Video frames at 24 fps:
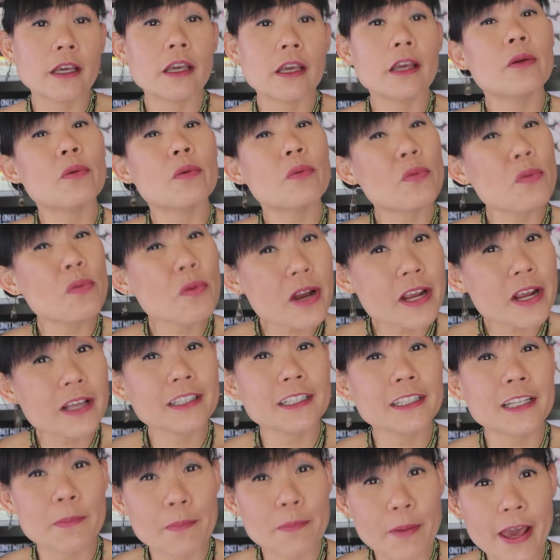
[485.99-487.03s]
It
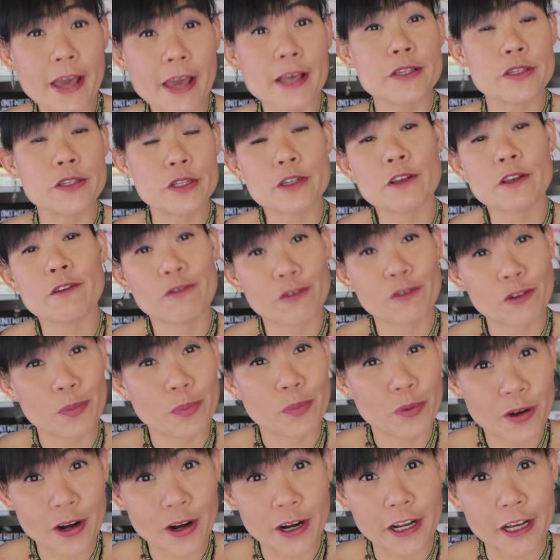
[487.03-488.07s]
really depends on your food
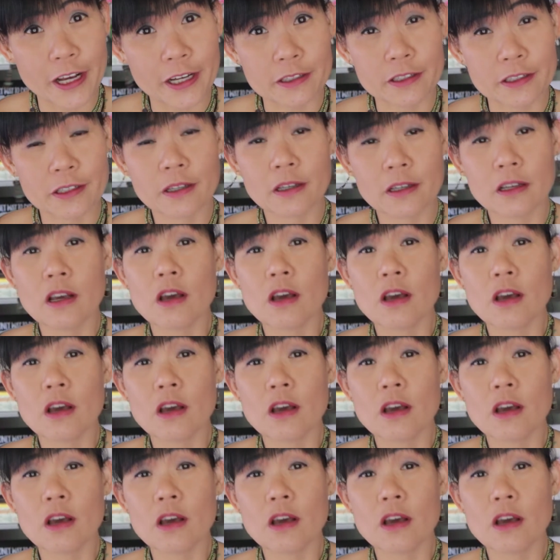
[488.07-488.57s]
product.